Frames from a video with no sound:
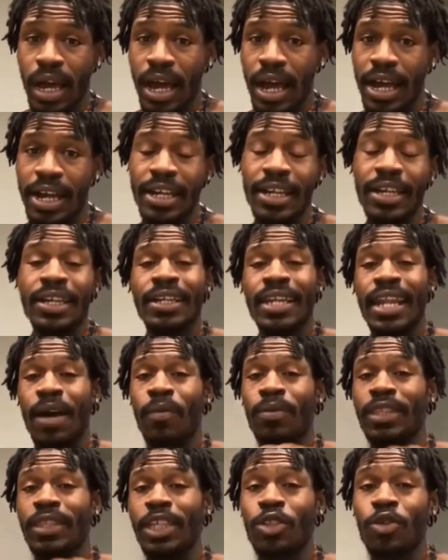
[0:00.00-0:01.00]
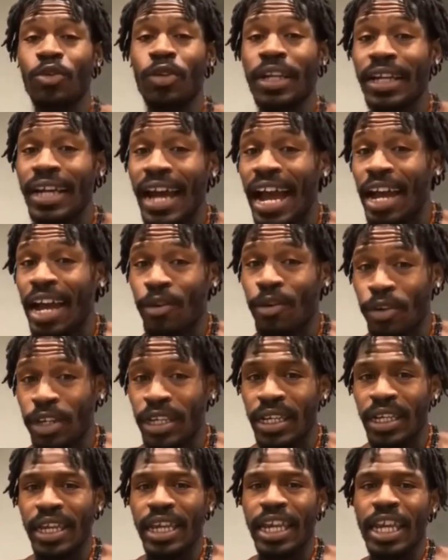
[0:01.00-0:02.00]
All right? Now, what they doing to
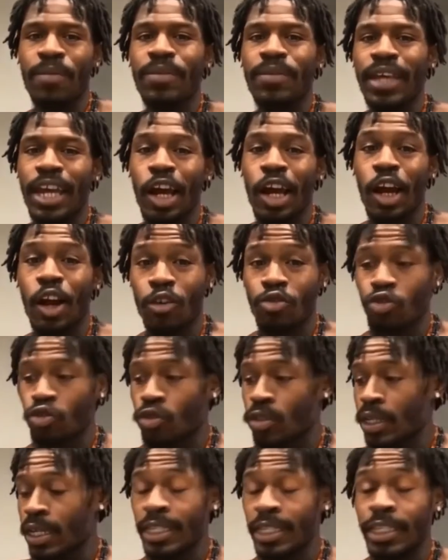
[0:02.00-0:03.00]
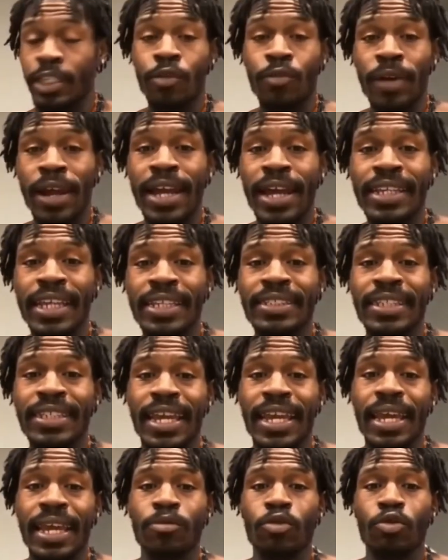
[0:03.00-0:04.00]
Kyrie, MK Ultra, and Durant, they
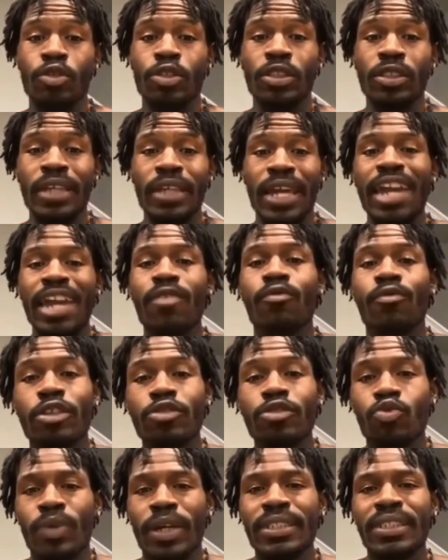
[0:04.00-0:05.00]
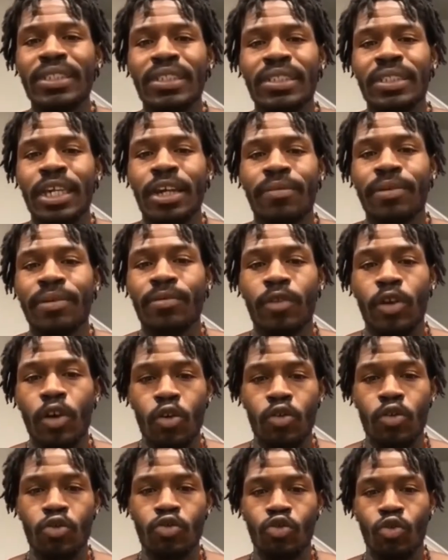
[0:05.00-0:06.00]
taking him through the same ritual they took Derrick
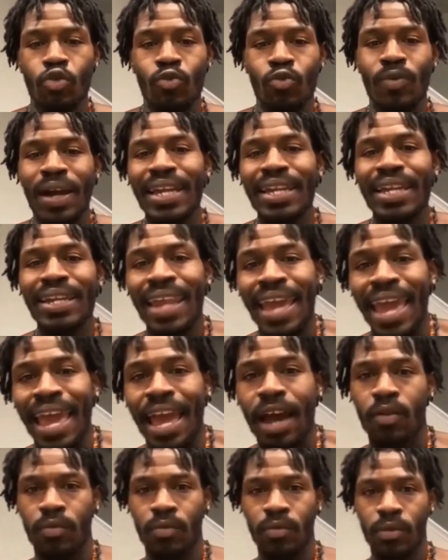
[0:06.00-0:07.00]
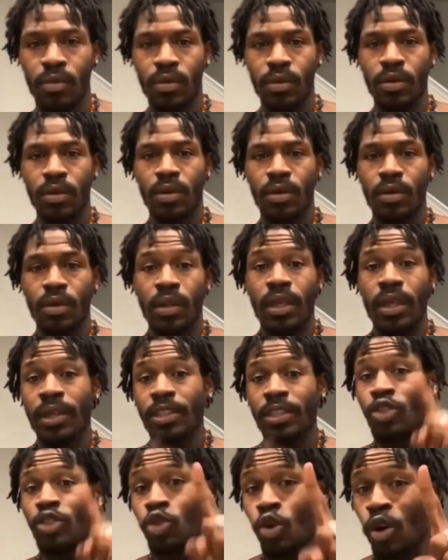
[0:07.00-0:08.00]
Rose through right now.
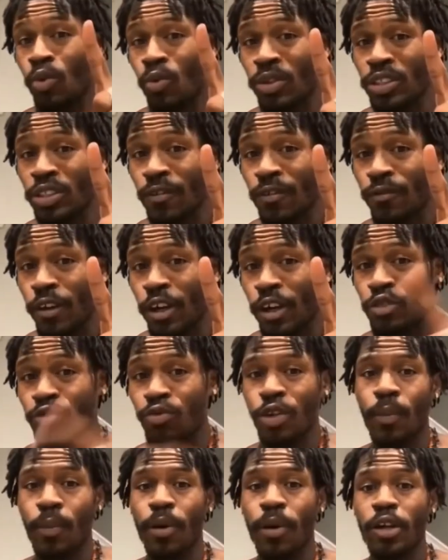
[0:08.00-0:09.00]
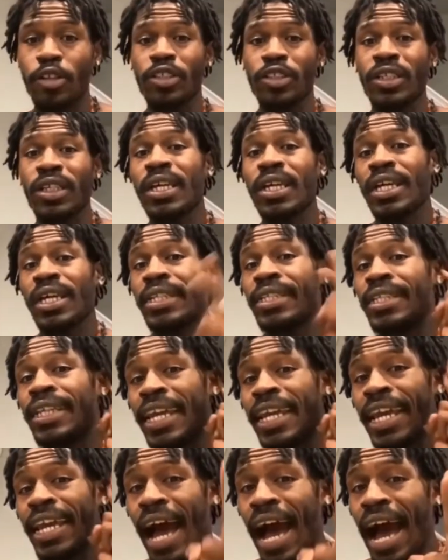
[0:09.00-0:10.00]
Jordan was the first real person.
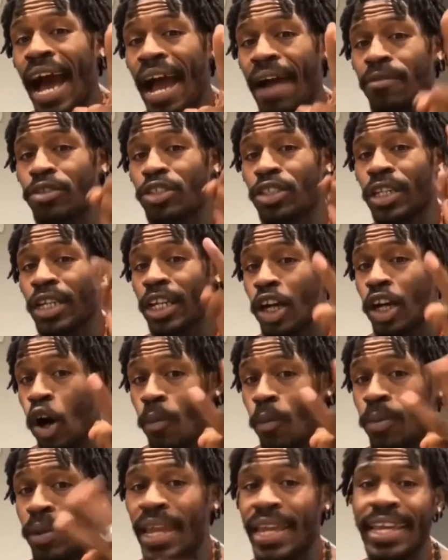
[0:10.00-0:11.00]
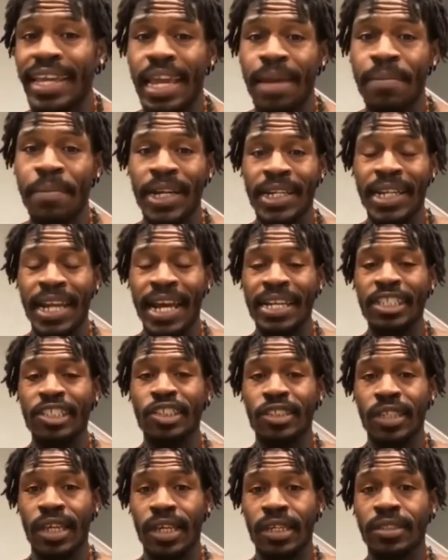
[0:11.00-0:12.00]
Then Iverson and Kobe, they came out in
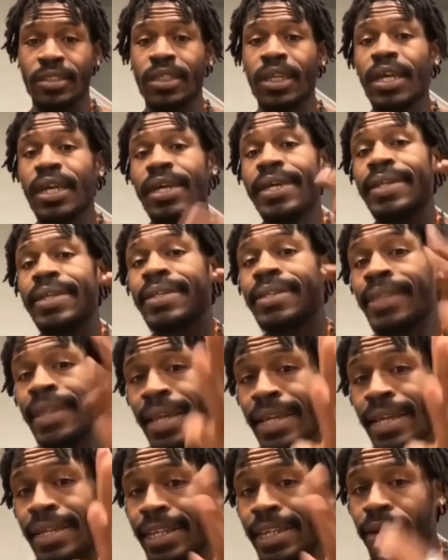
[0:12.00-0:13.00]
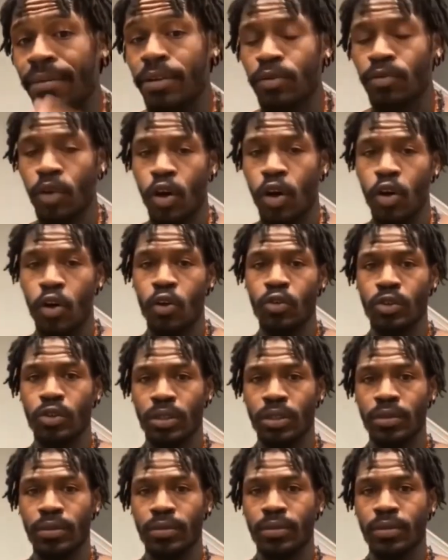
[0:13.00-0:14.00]
'96. Then Derrick
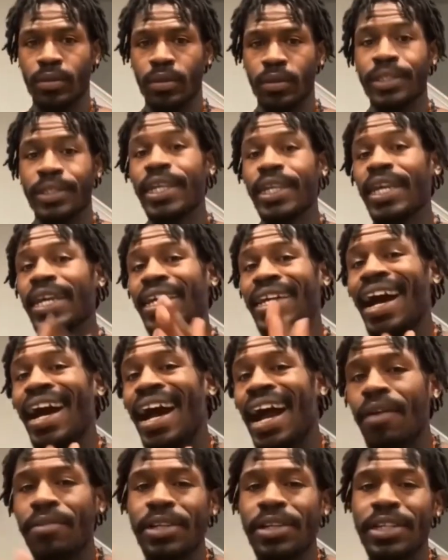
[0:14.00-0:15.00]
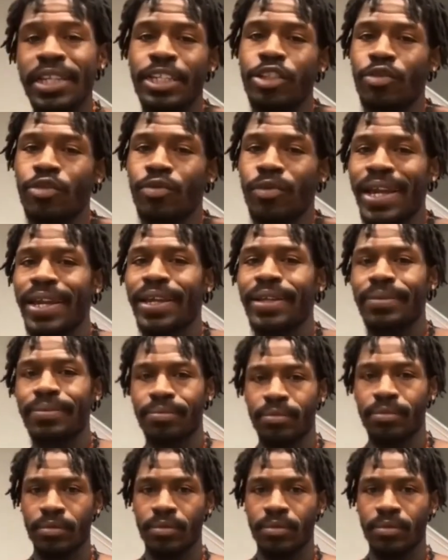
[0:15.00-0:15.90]
Rose. Then Kyrie, then Durant.